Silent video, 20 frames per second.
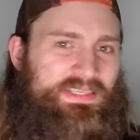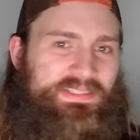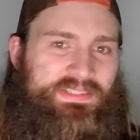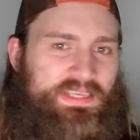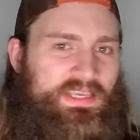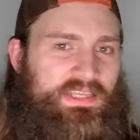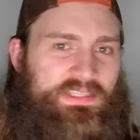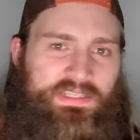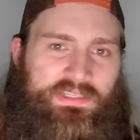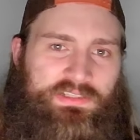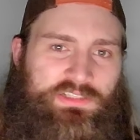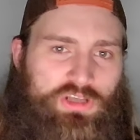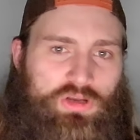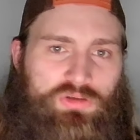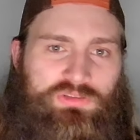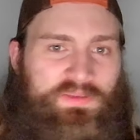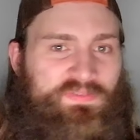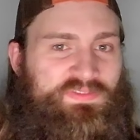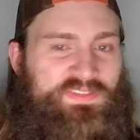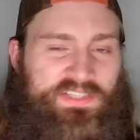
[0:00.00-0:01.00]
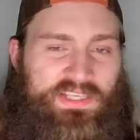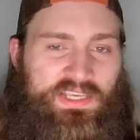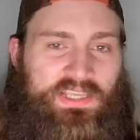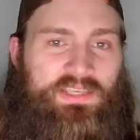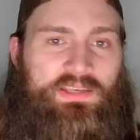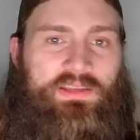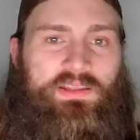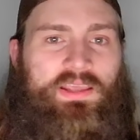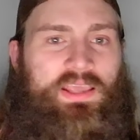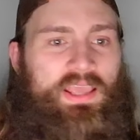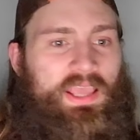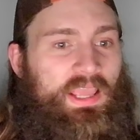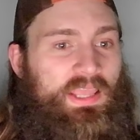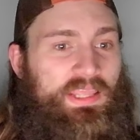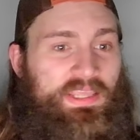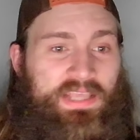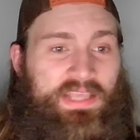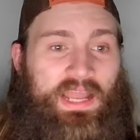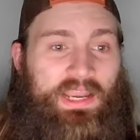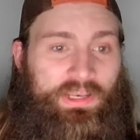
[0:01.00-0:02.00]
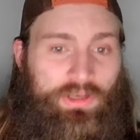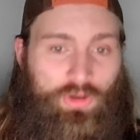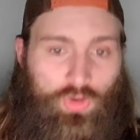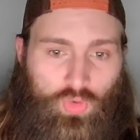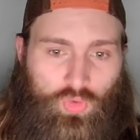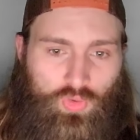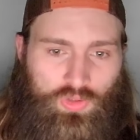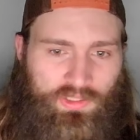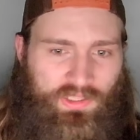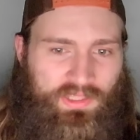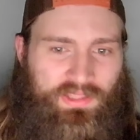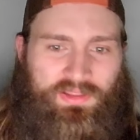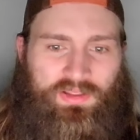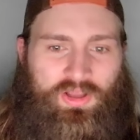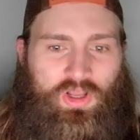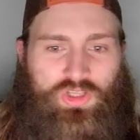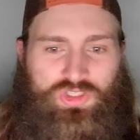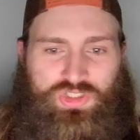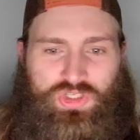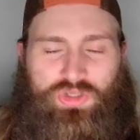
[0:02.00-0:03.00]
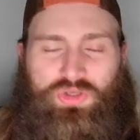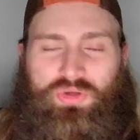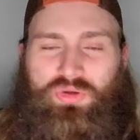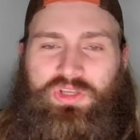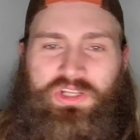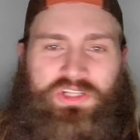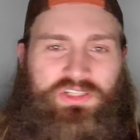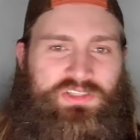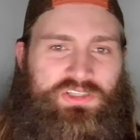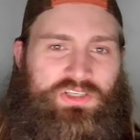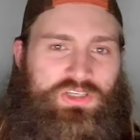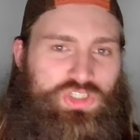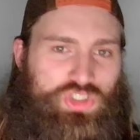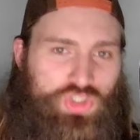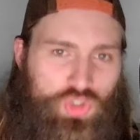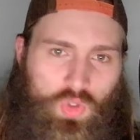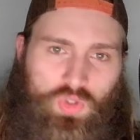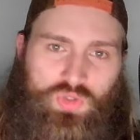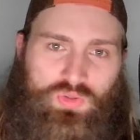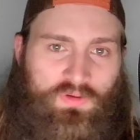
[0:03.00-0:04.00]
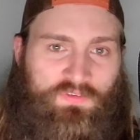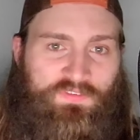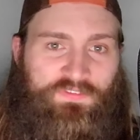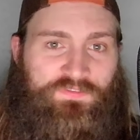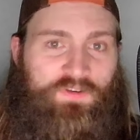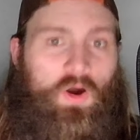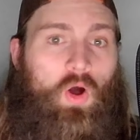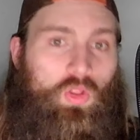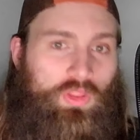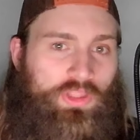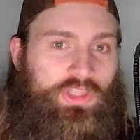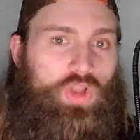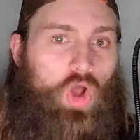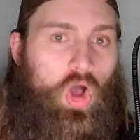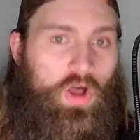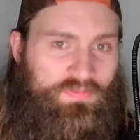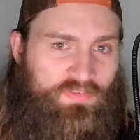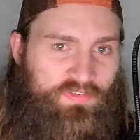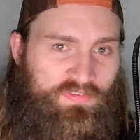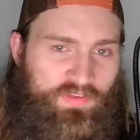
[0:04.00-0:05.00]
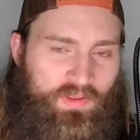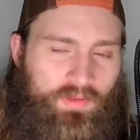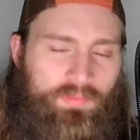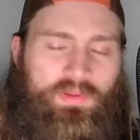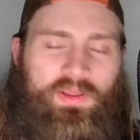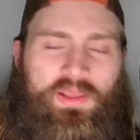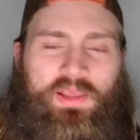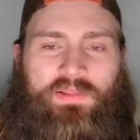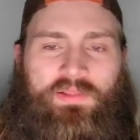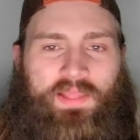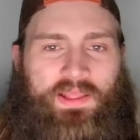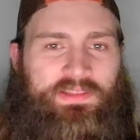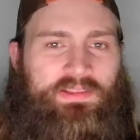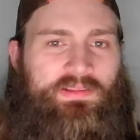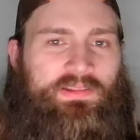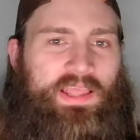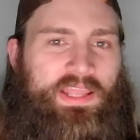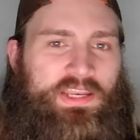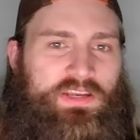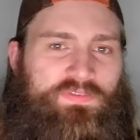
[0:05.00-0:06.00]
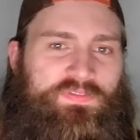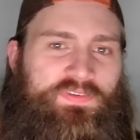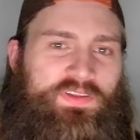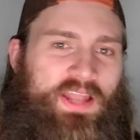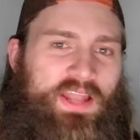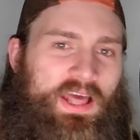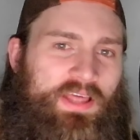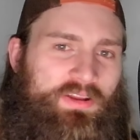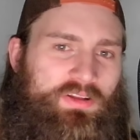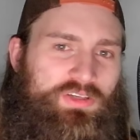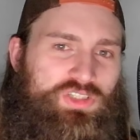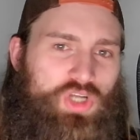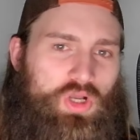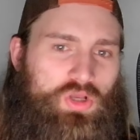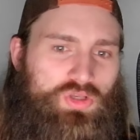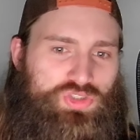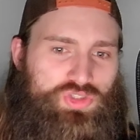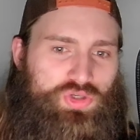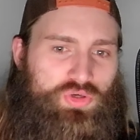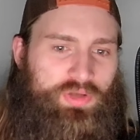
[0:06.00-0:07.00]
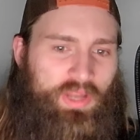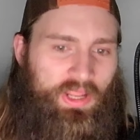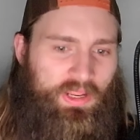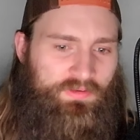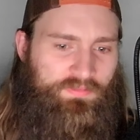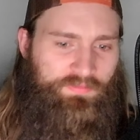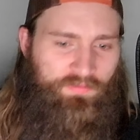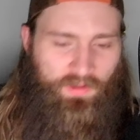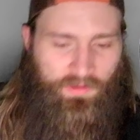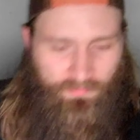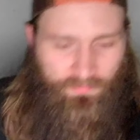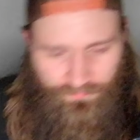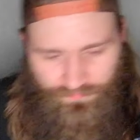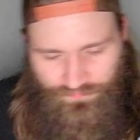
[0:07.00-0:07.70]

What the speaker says: guillotine chokes I've seen. He got it early. Tsiyuka's shorts were falling off of him, like the Lando Venata Charles Jourdain fight,